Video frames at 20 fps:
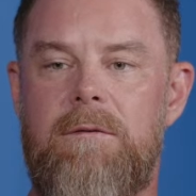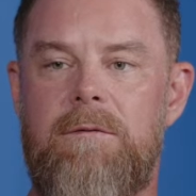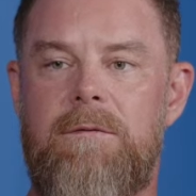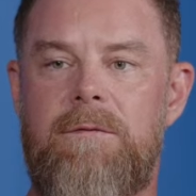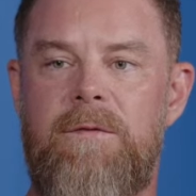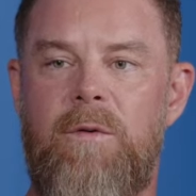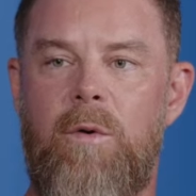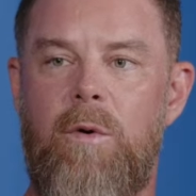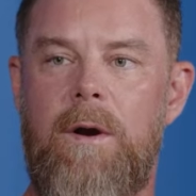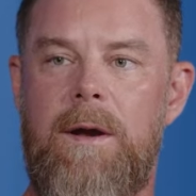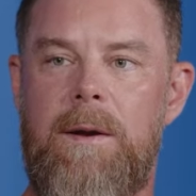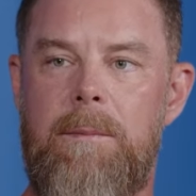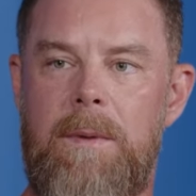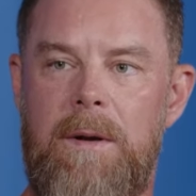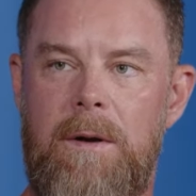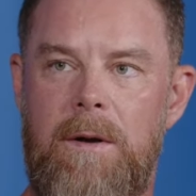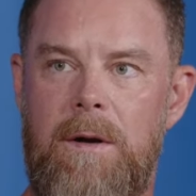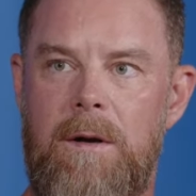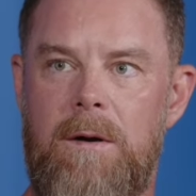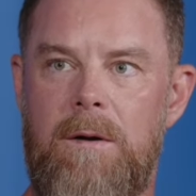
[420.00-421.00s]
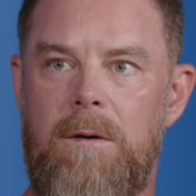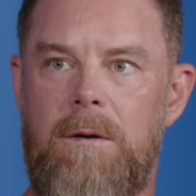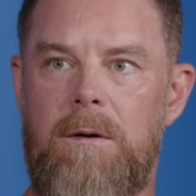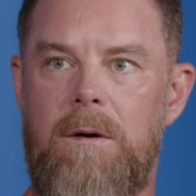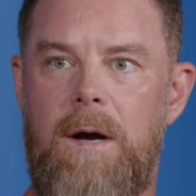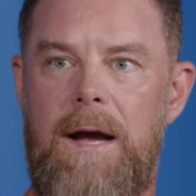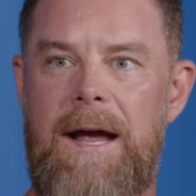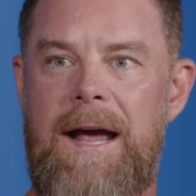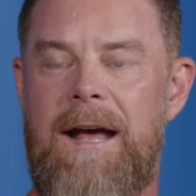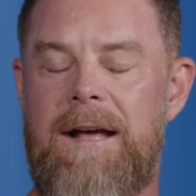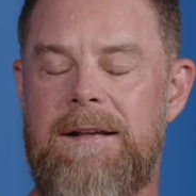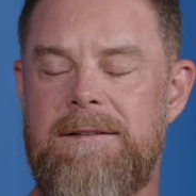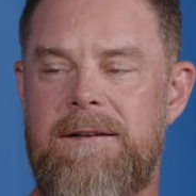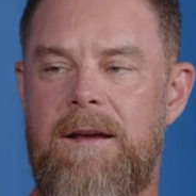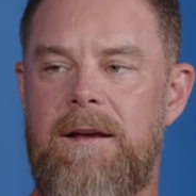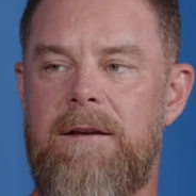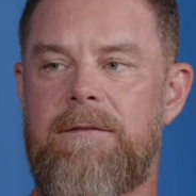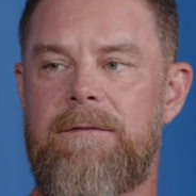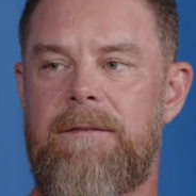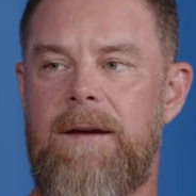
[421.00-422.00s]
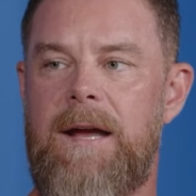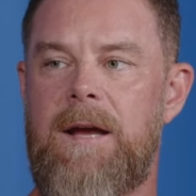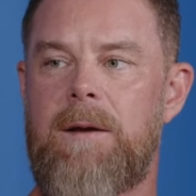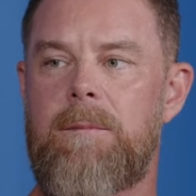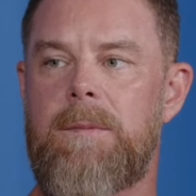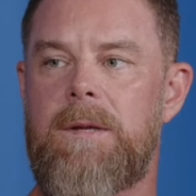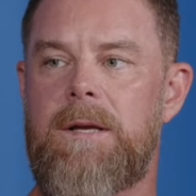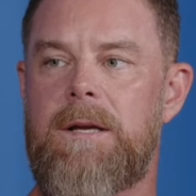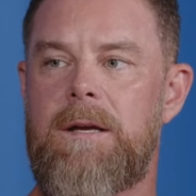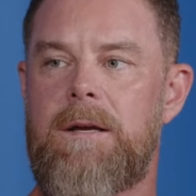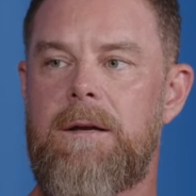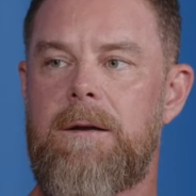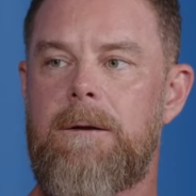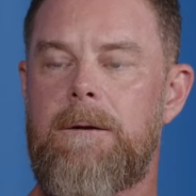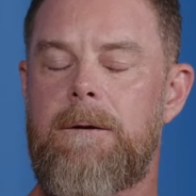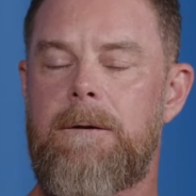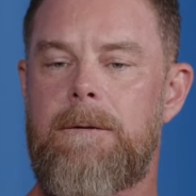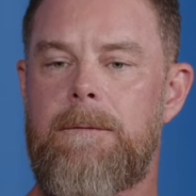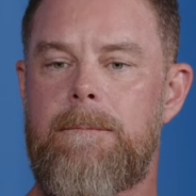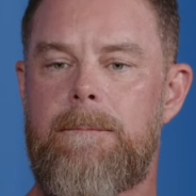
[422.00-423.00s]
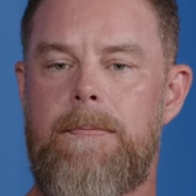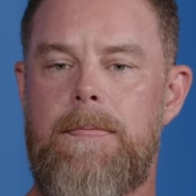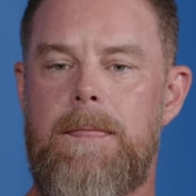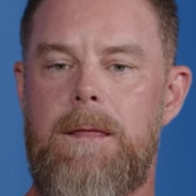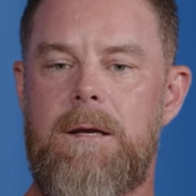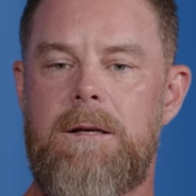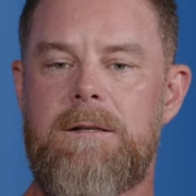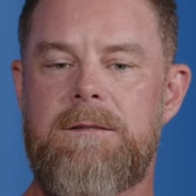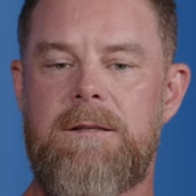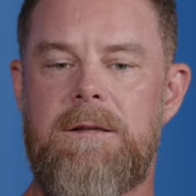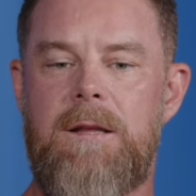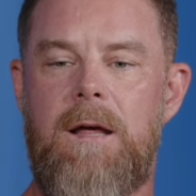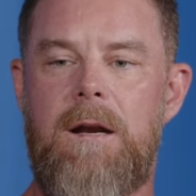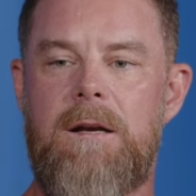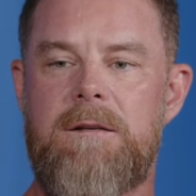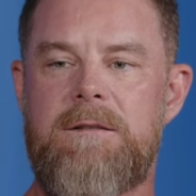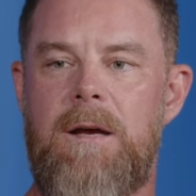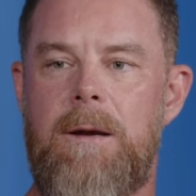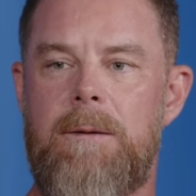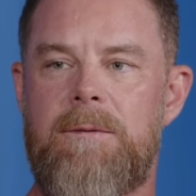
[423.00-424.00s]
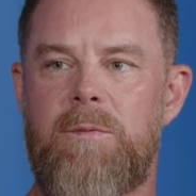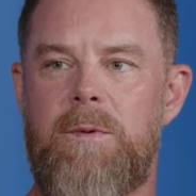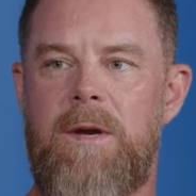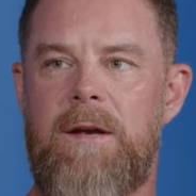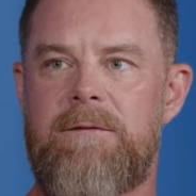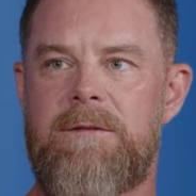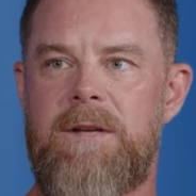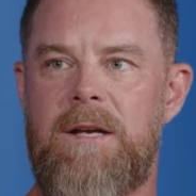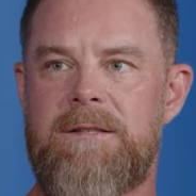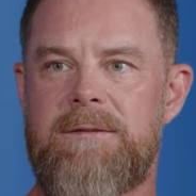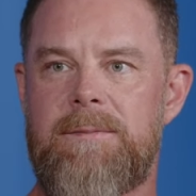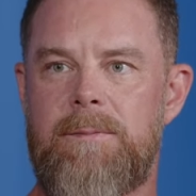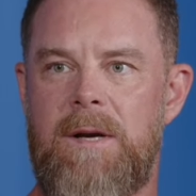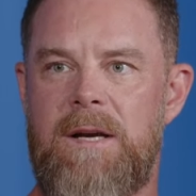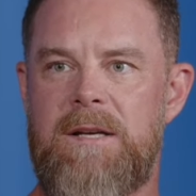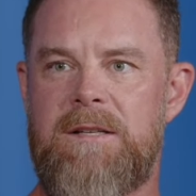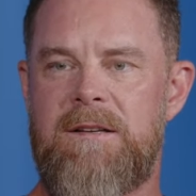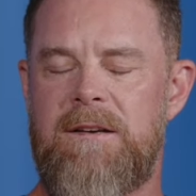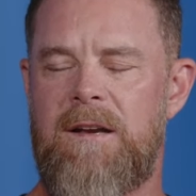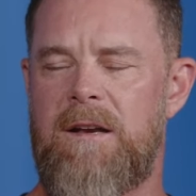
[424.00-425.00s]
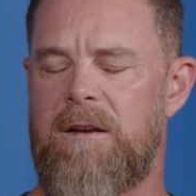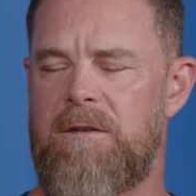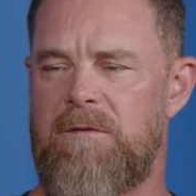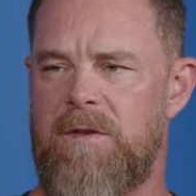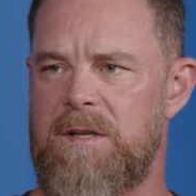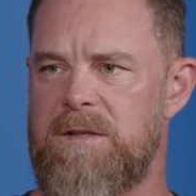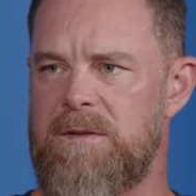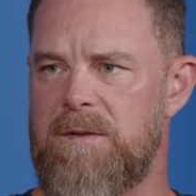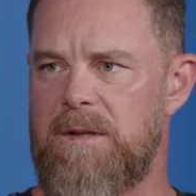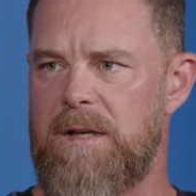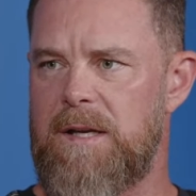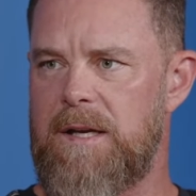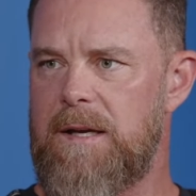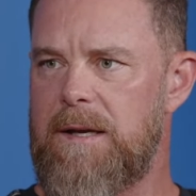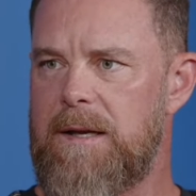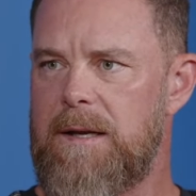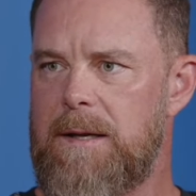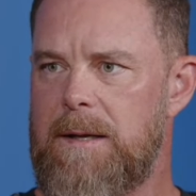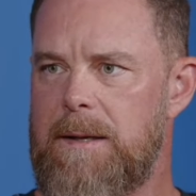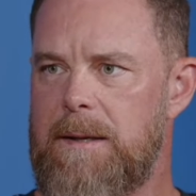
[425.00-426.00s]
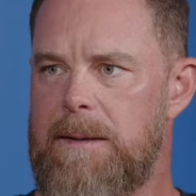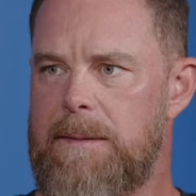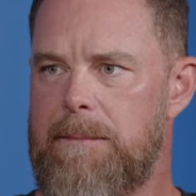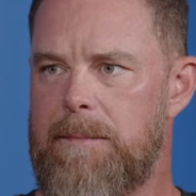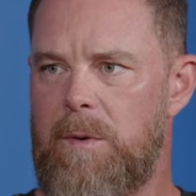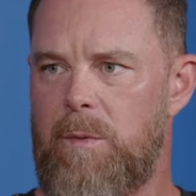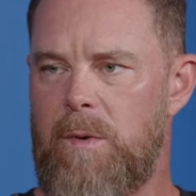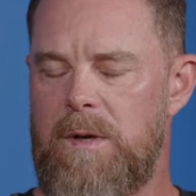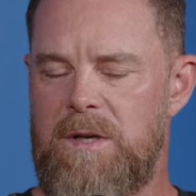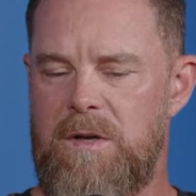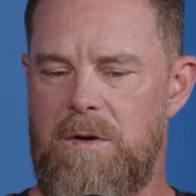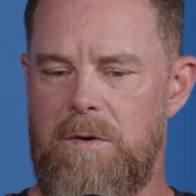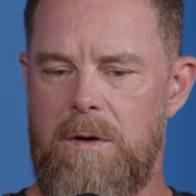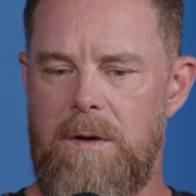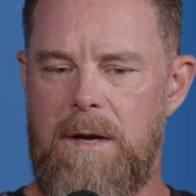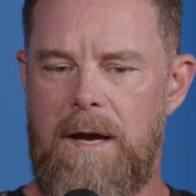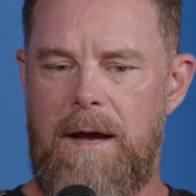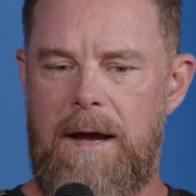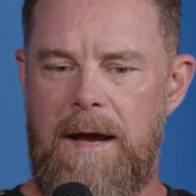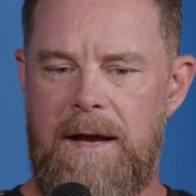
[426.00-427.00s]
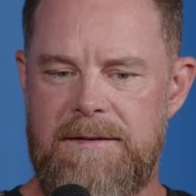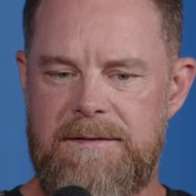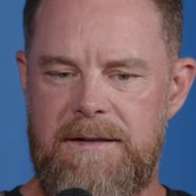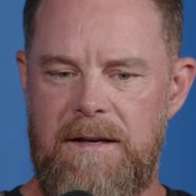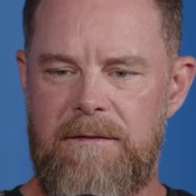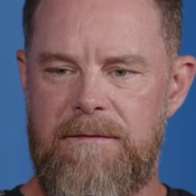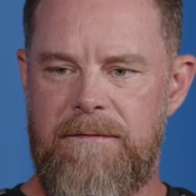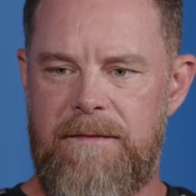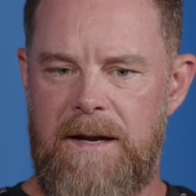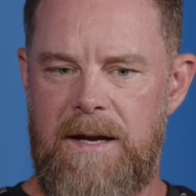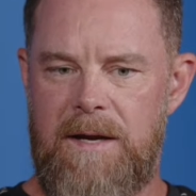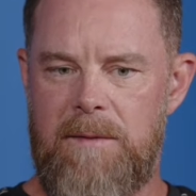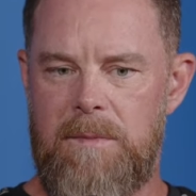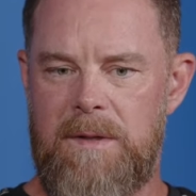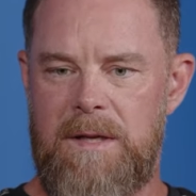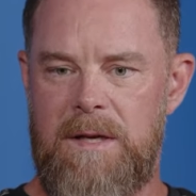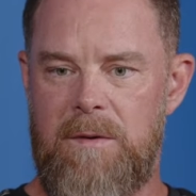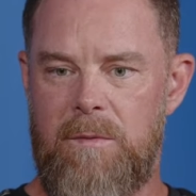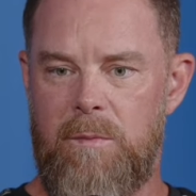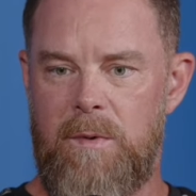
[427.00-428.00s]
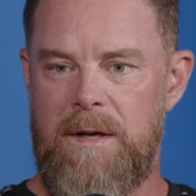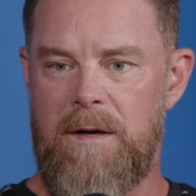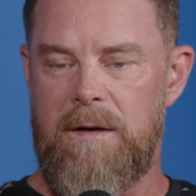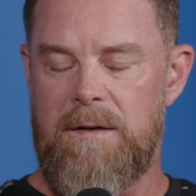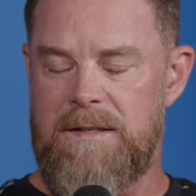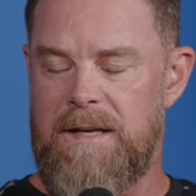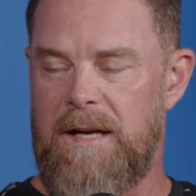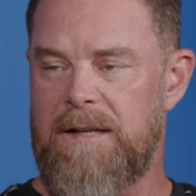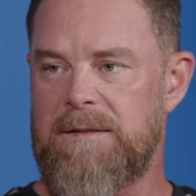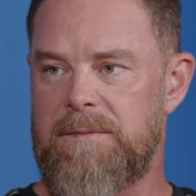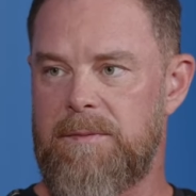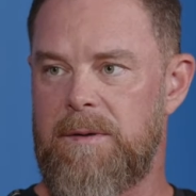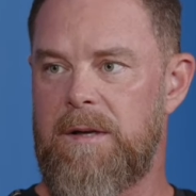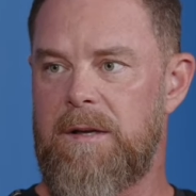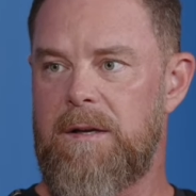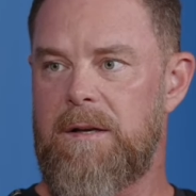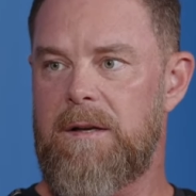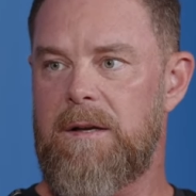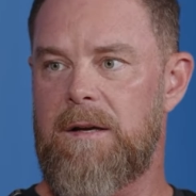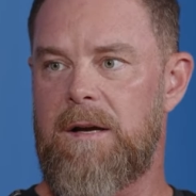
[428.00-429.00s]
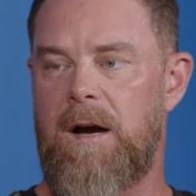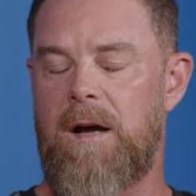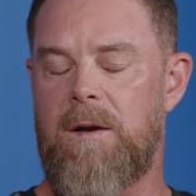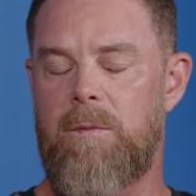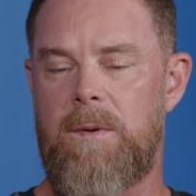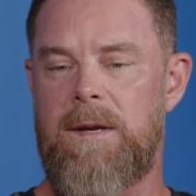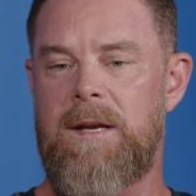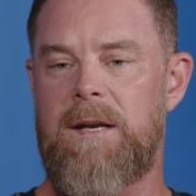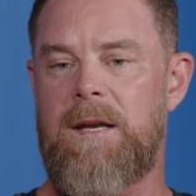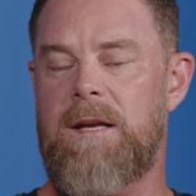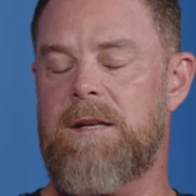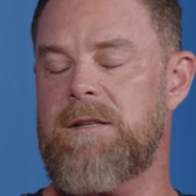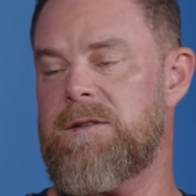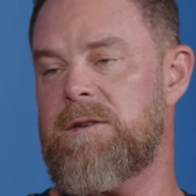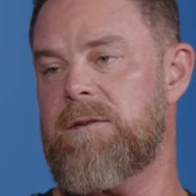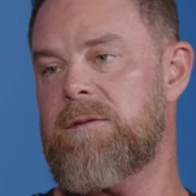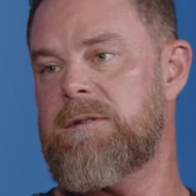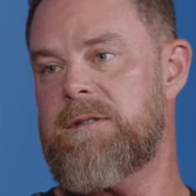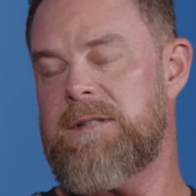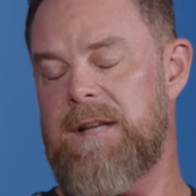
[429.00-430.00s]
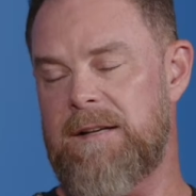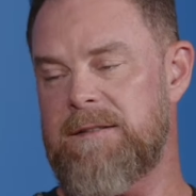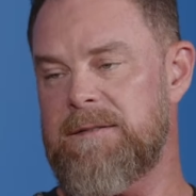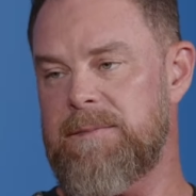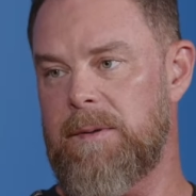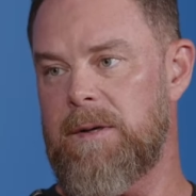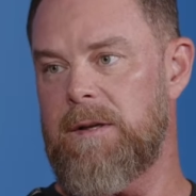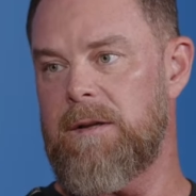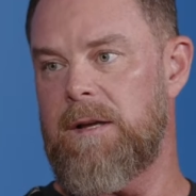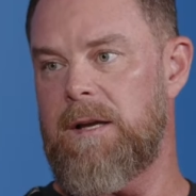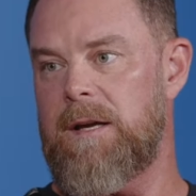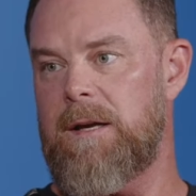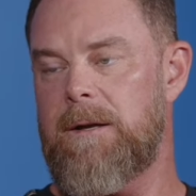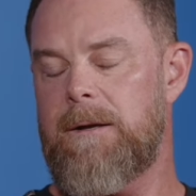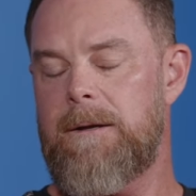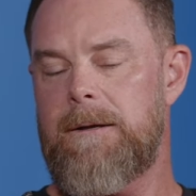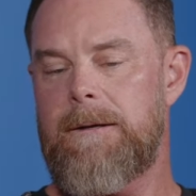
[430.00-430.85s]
For a miracle as a family, because a lot of times we have desperation individually mm. but when you as a family we are desperate mm. god we need you desperately mm.